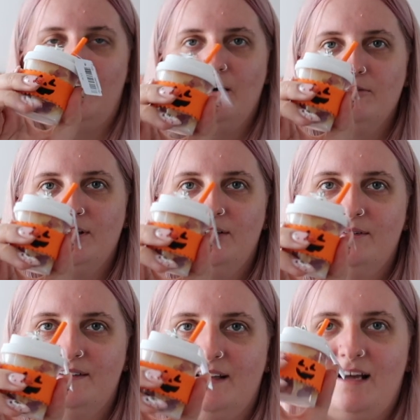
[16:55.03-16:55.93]
How cute
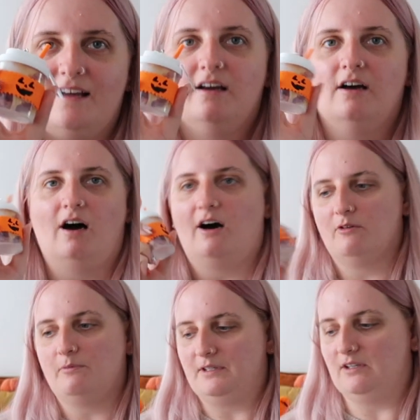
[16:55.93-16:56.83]
is that? I
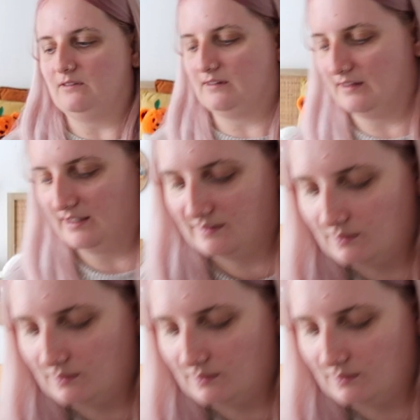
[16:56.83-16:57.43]
will be using this